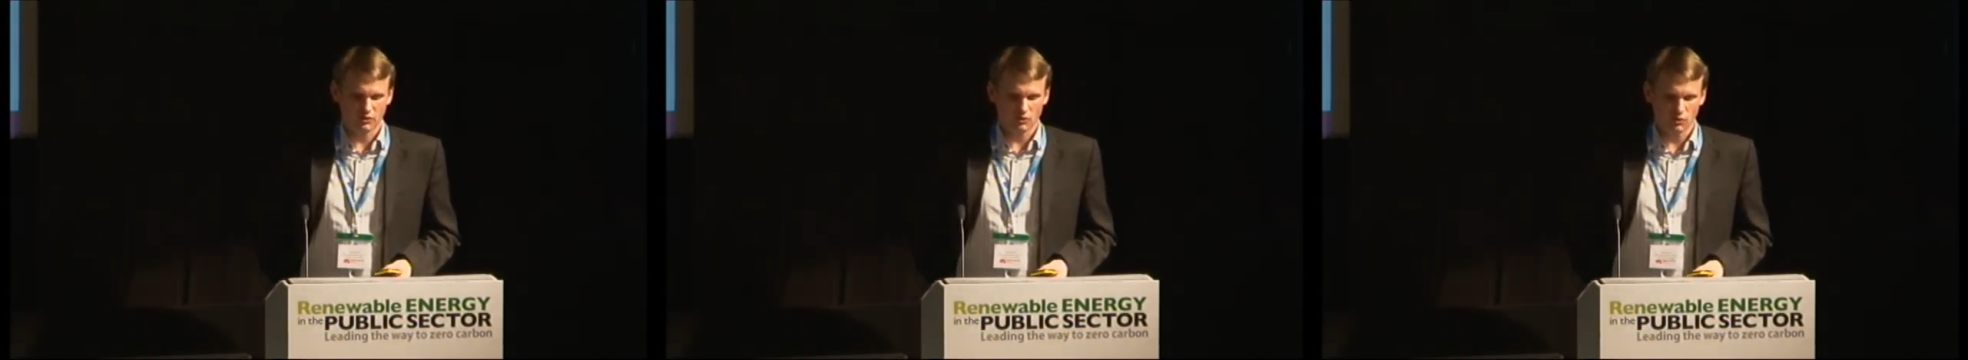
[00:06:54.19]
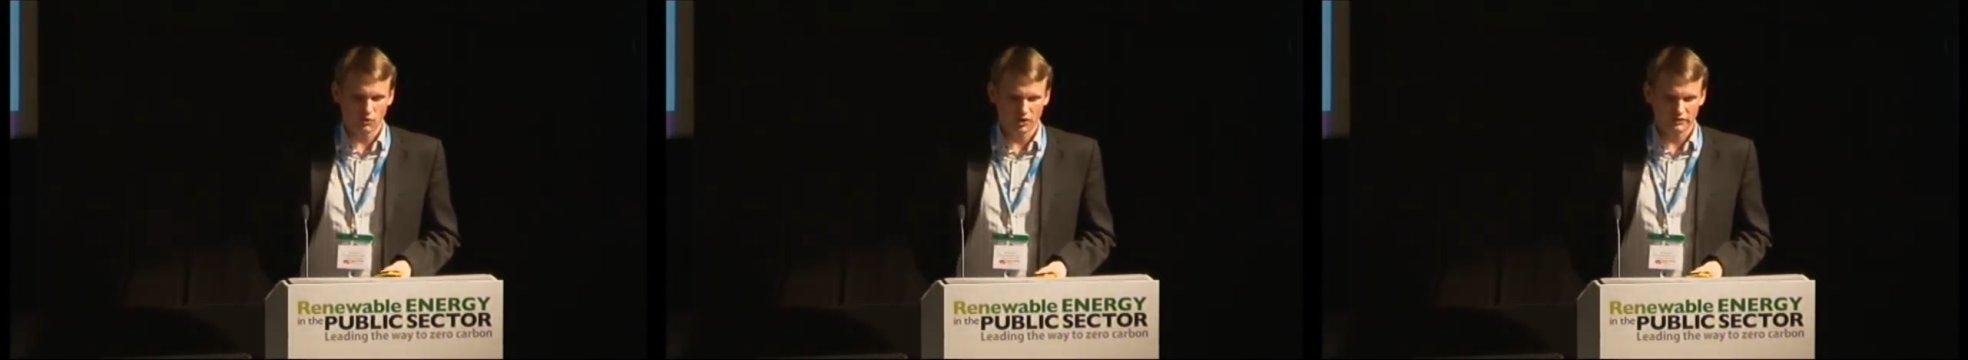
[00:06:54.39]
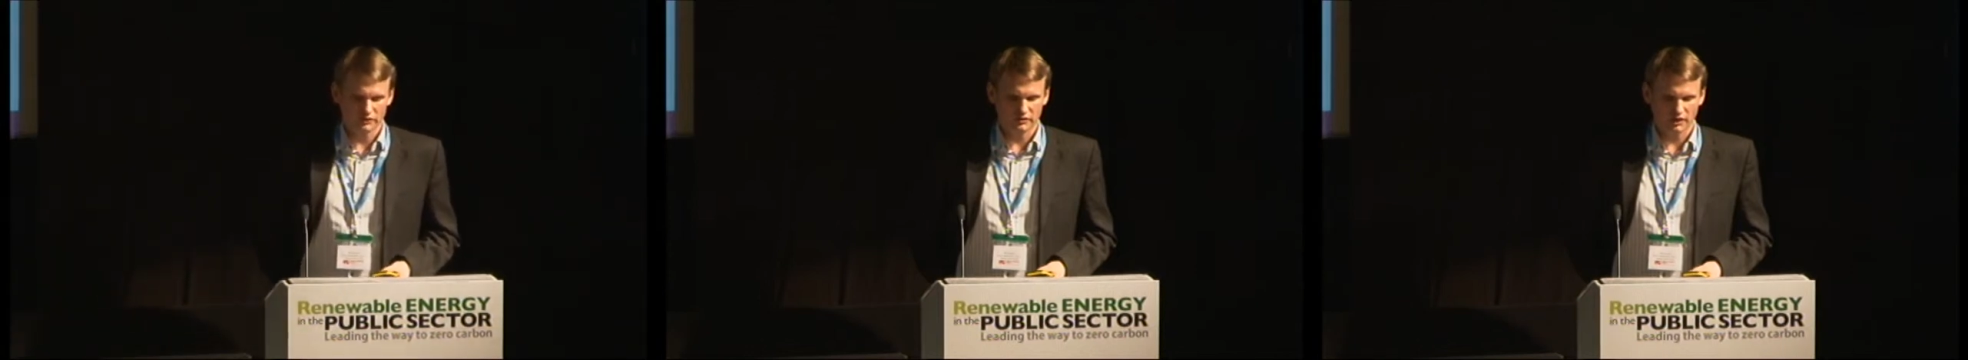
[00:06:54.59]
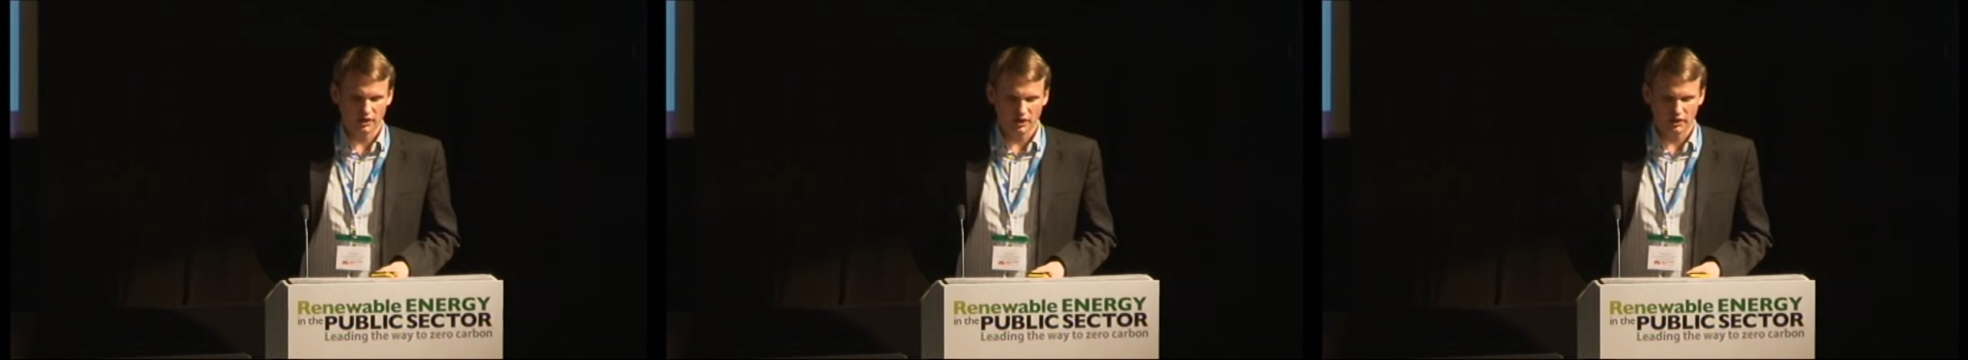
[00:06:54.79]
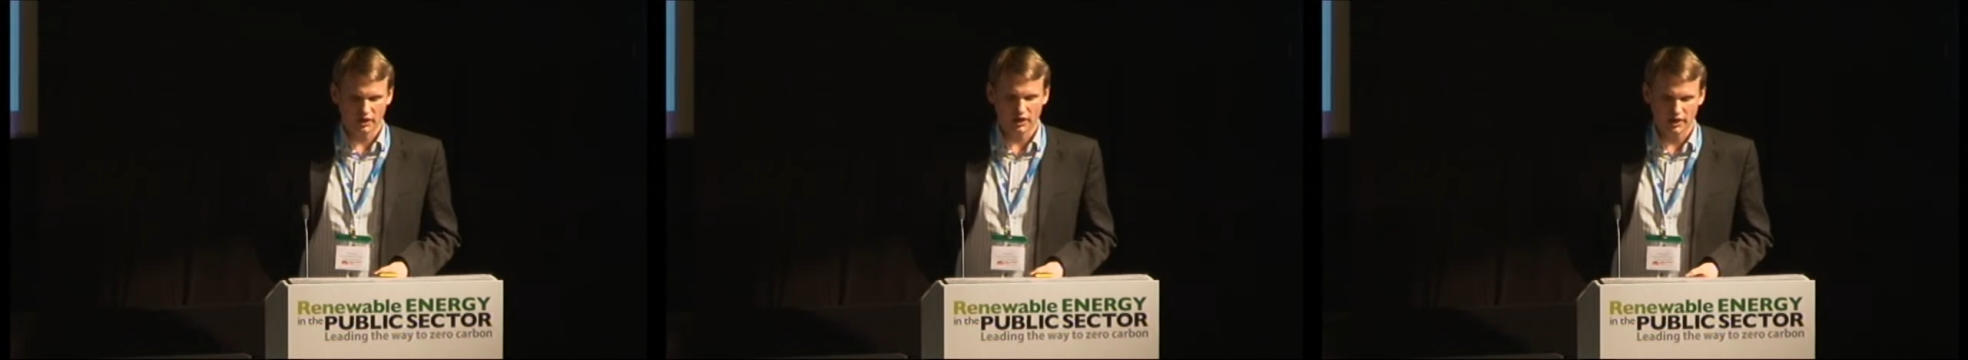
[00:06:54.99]
What
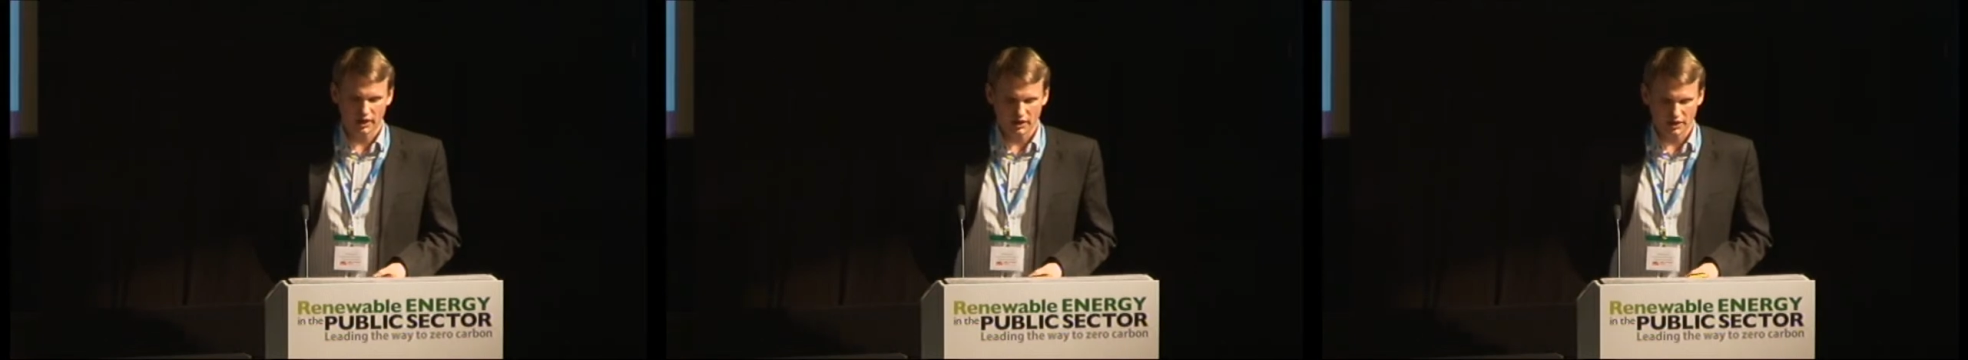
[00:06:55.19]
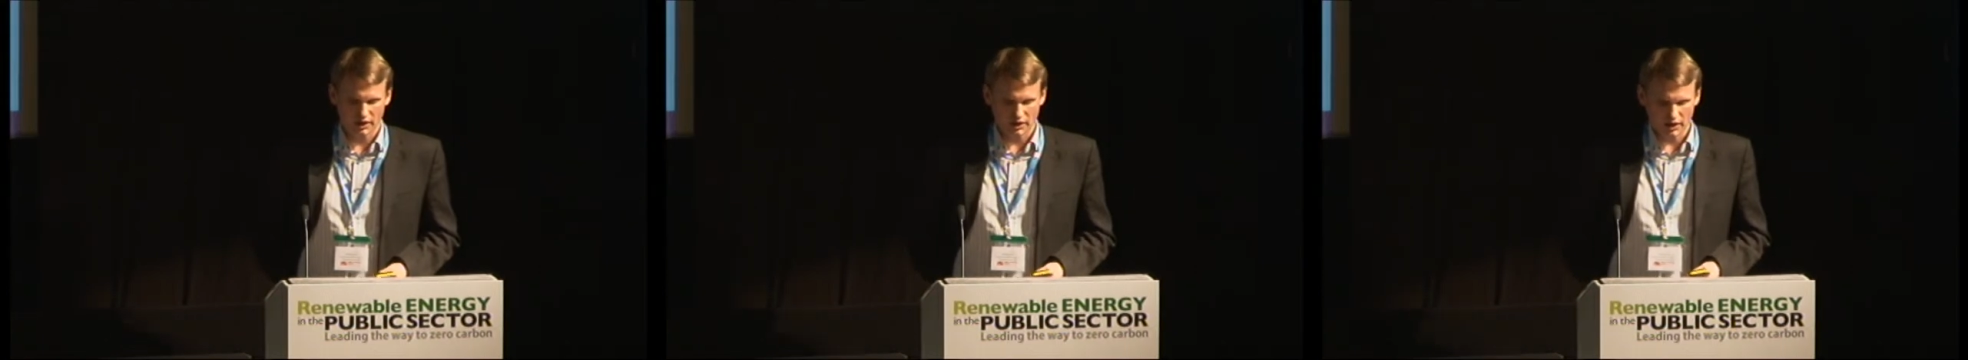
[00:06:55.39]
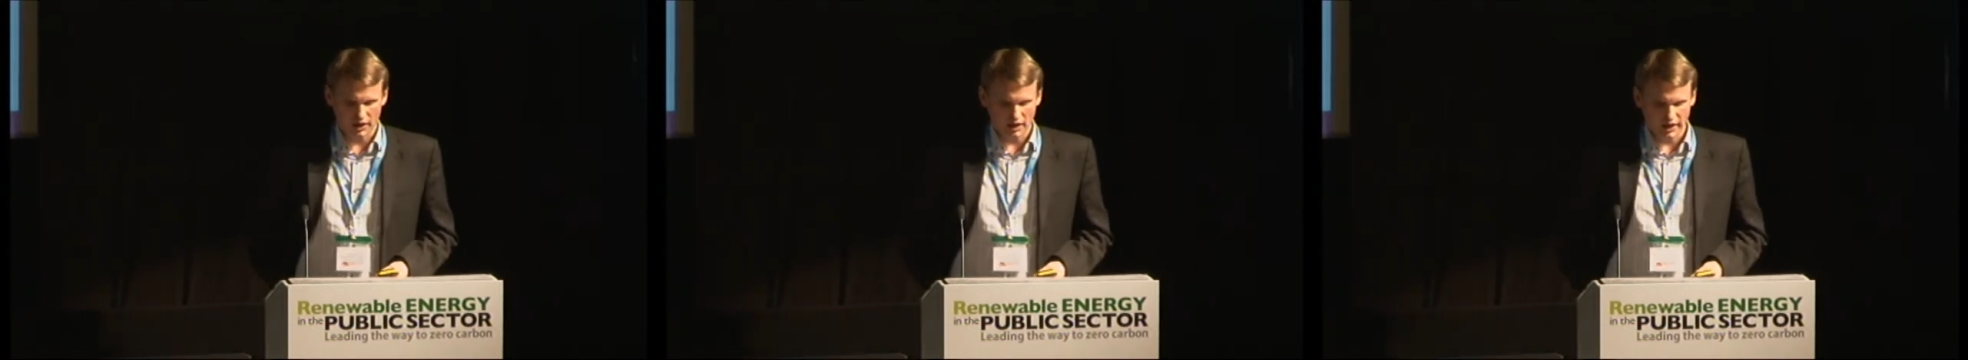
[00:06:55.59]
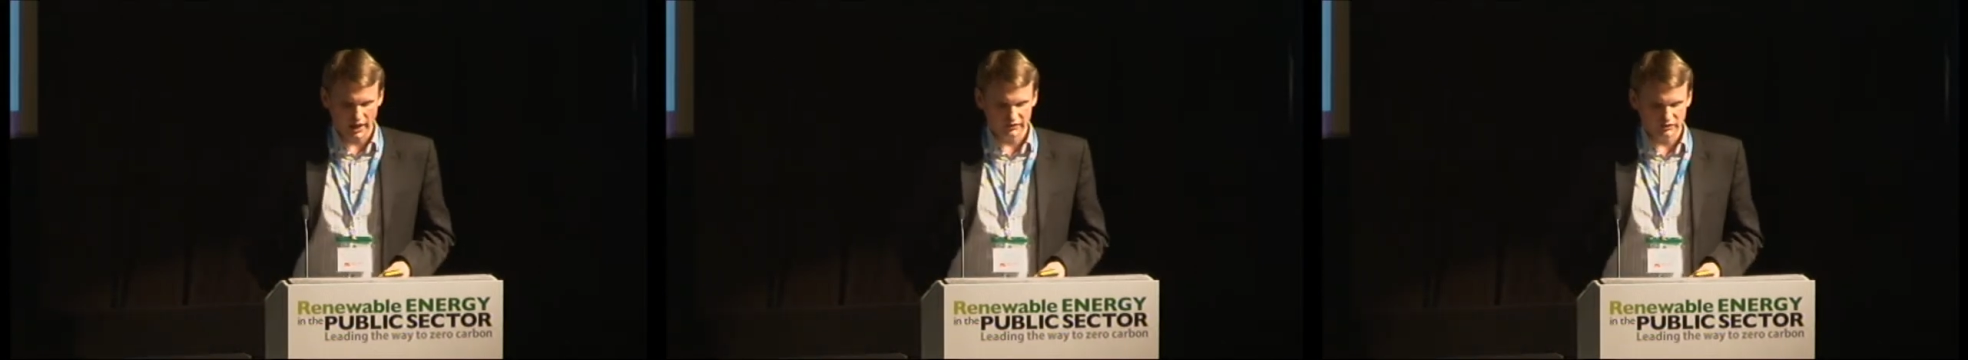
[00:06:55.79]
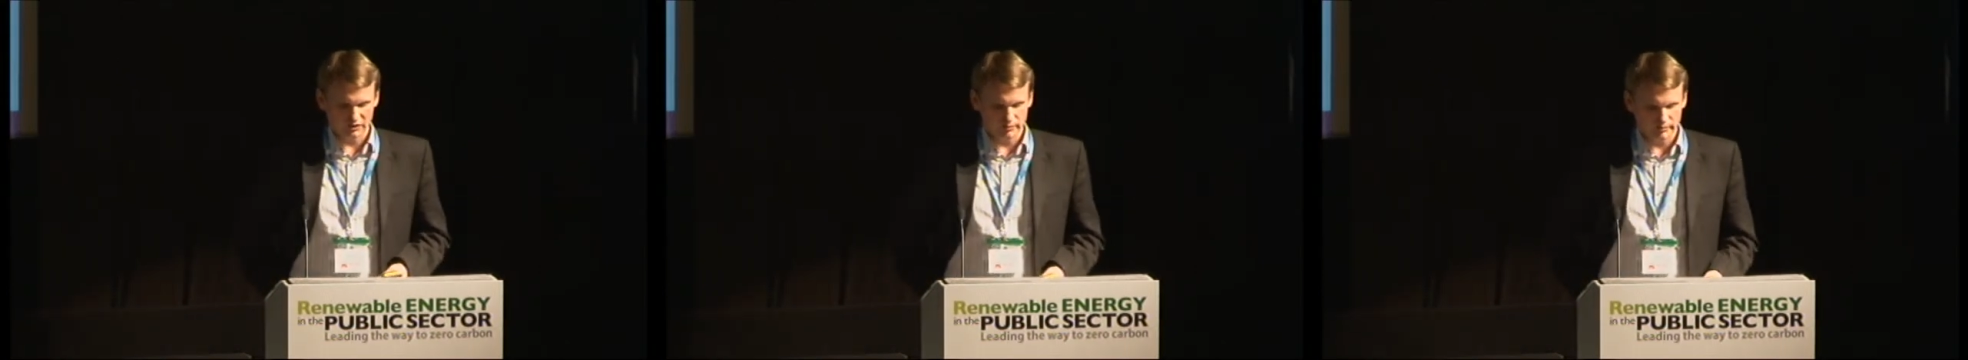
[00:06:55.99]

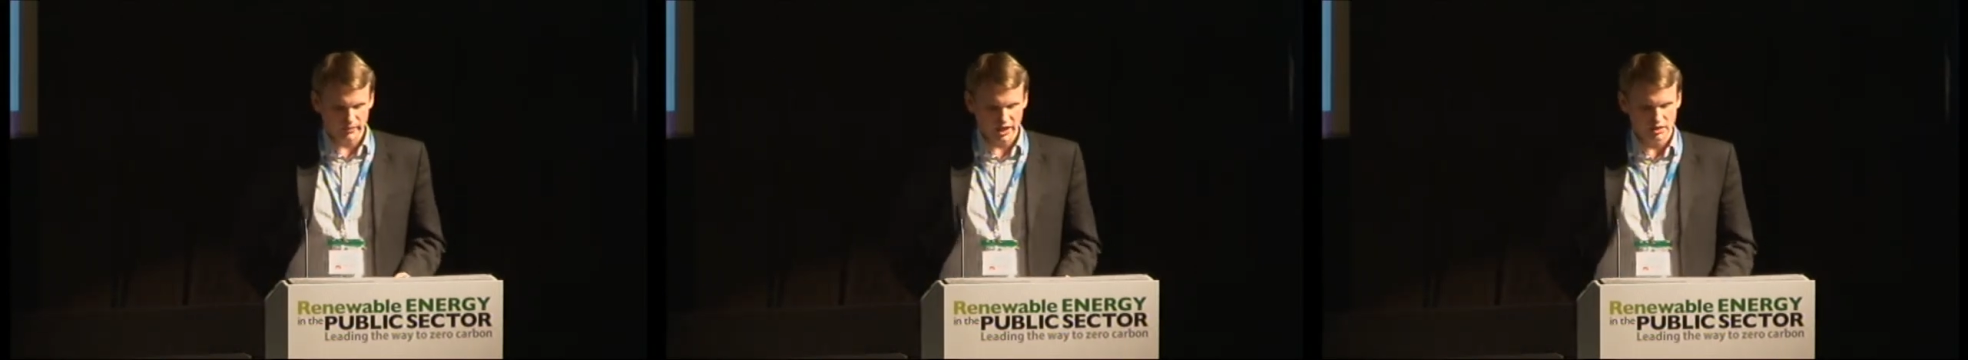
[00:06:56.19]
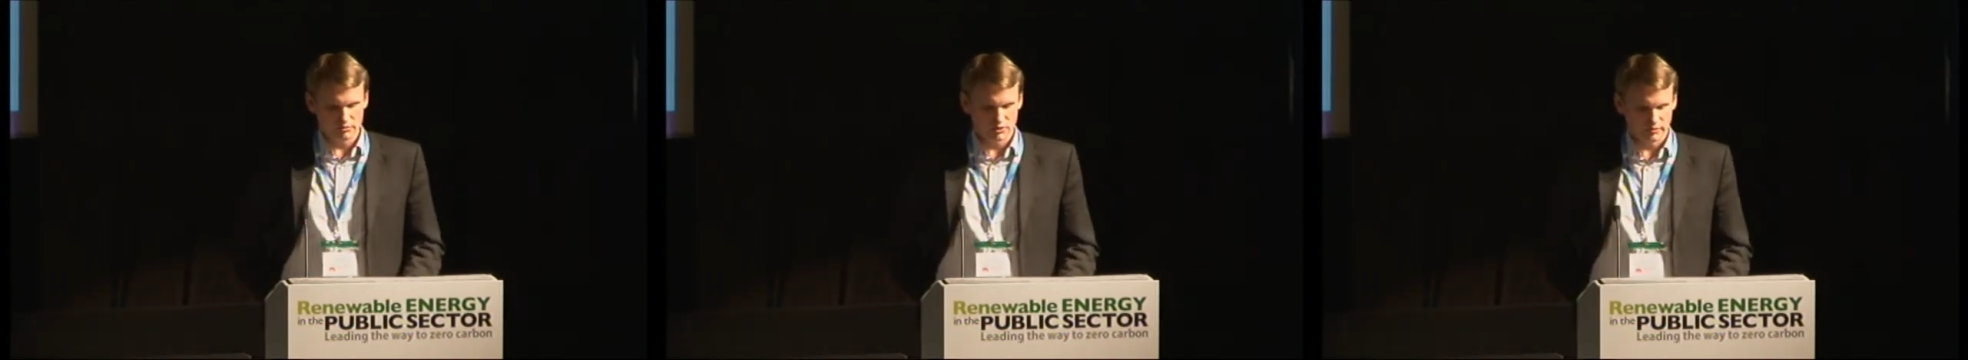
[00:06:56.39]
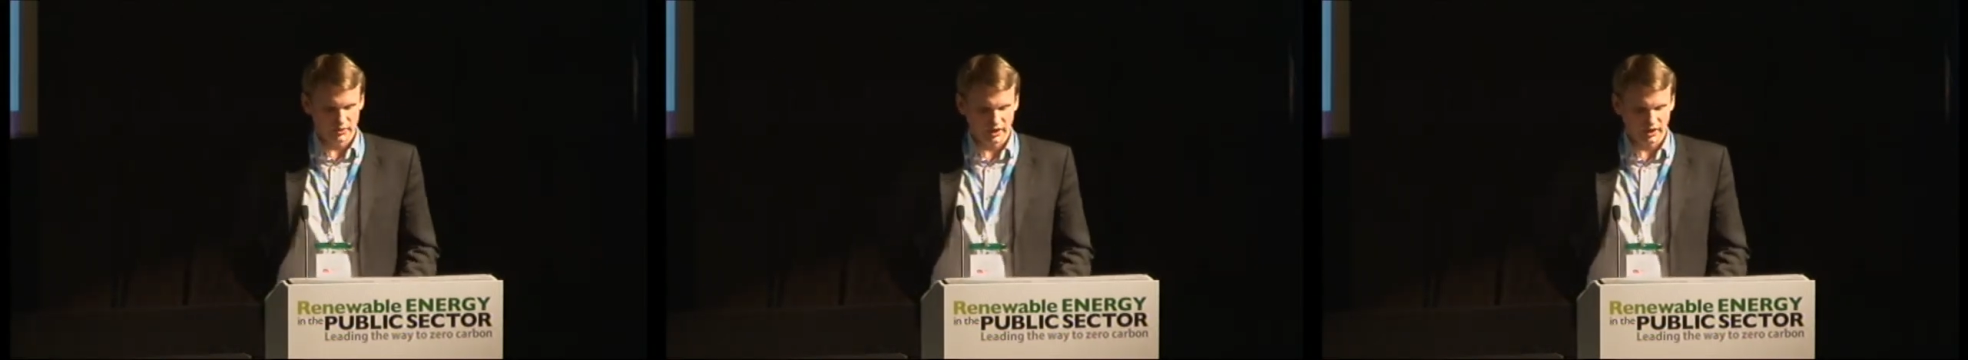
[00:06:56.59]
is the minimum